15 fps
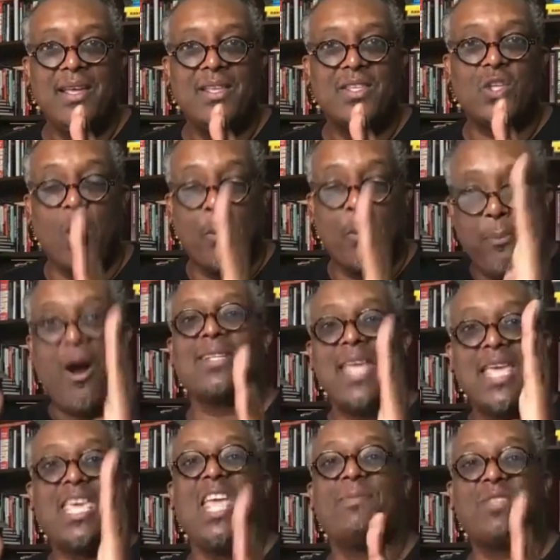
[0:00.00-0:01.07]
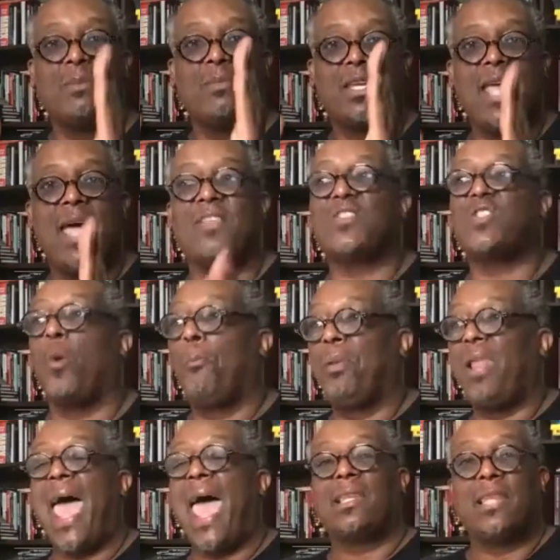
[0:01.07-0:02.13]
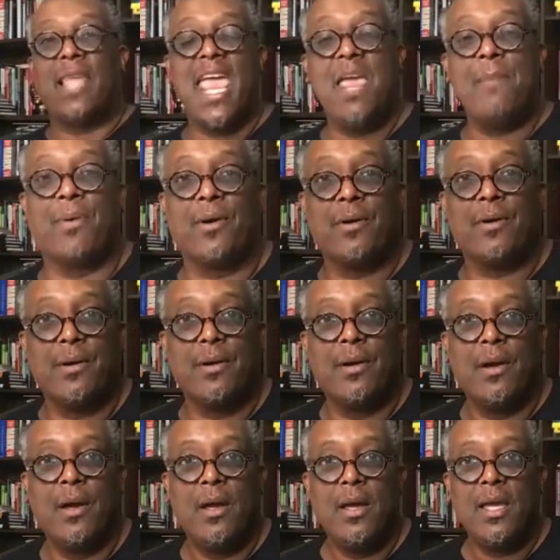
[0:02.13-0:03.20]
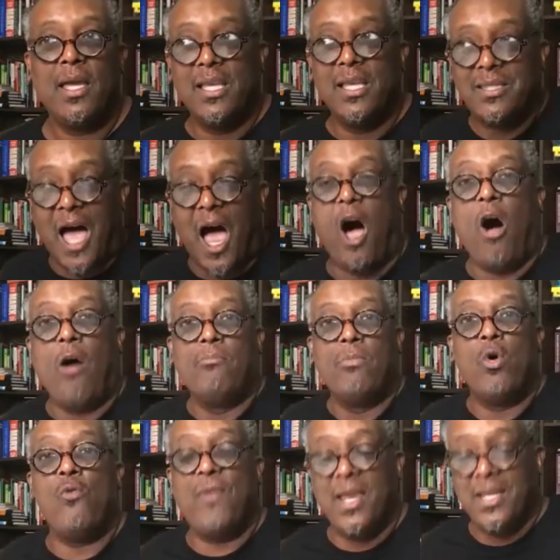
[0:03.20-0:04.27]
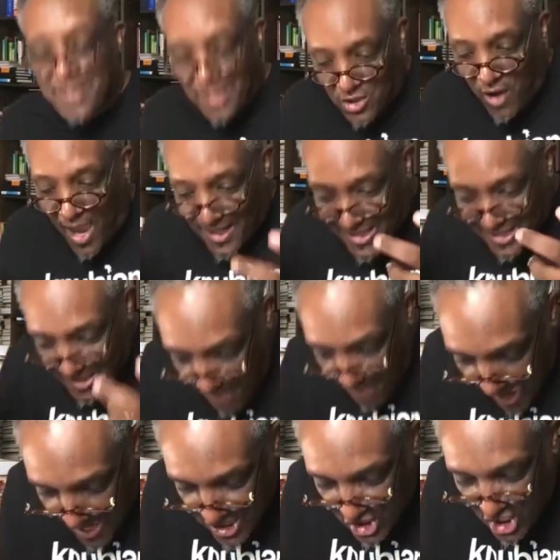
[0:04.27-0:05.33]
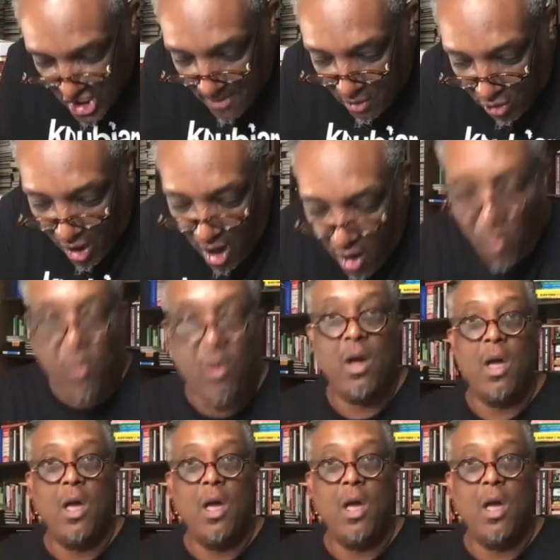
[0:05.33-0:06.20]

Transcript: So apartheid keeps them together. So Black labor is all moving to try to smash Jim Crow.